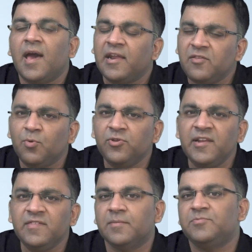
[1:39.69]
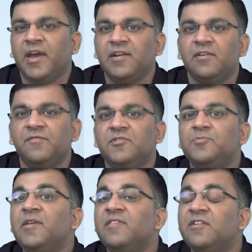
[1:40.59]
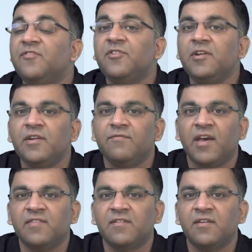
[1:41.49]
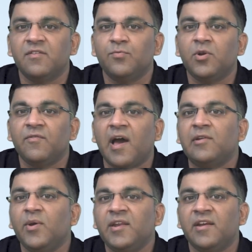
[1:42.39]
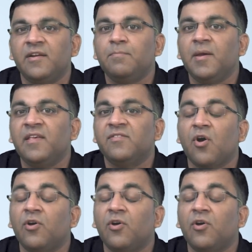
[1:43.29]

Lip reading: and is mostly subjective, which means different investors would evaluate it based